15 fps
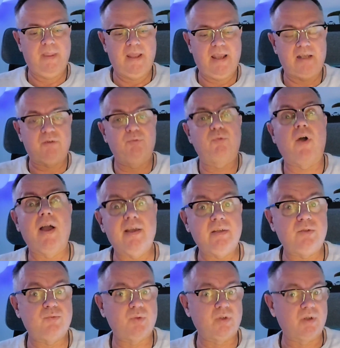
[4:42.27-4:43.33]

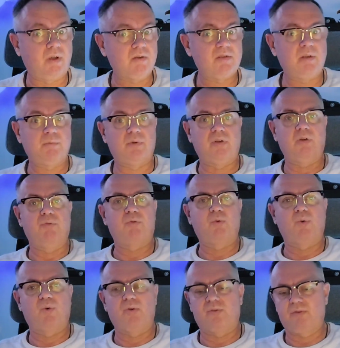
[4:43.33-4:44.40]
advice for the customer, of
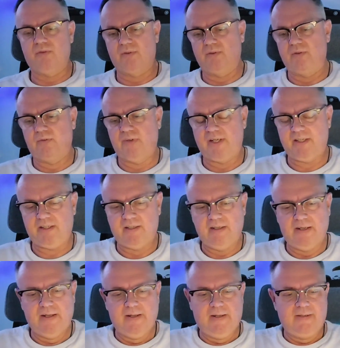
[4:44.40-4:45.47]
course, ready.
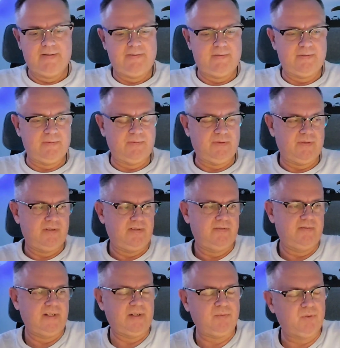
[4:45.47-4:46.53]
So
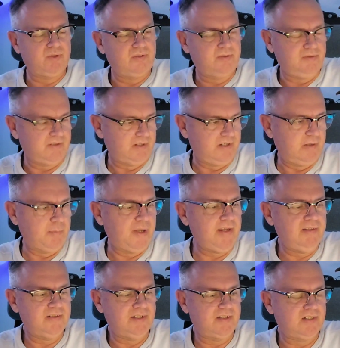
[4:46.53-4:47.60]
that was an
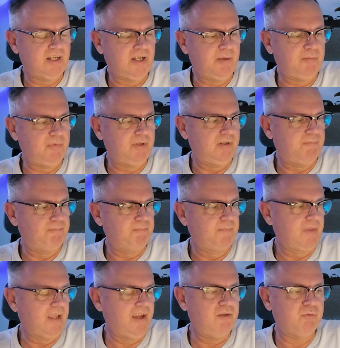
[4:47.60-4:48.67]
amazing time.
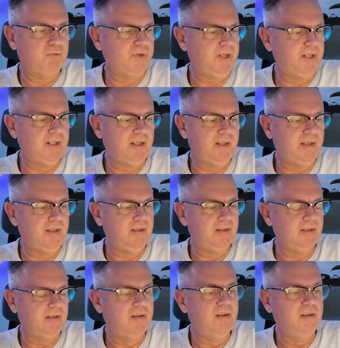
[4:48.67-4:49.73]
Every day
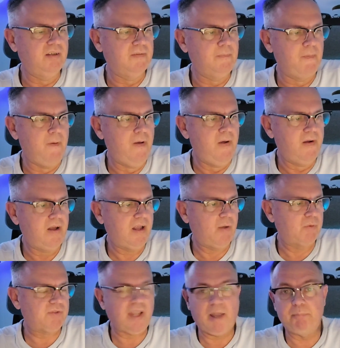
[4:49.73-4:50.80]
I
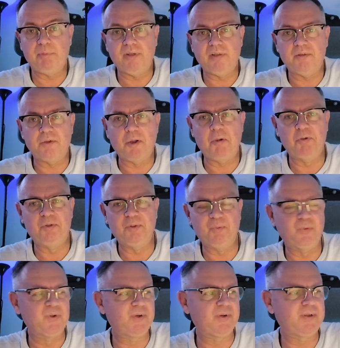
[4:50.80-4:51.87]
was happy to go to
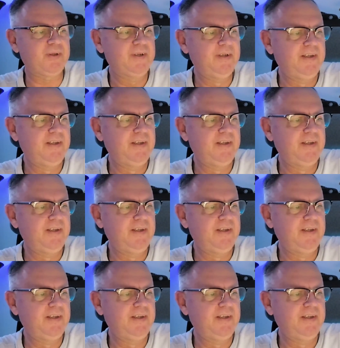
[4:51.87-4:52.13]
work,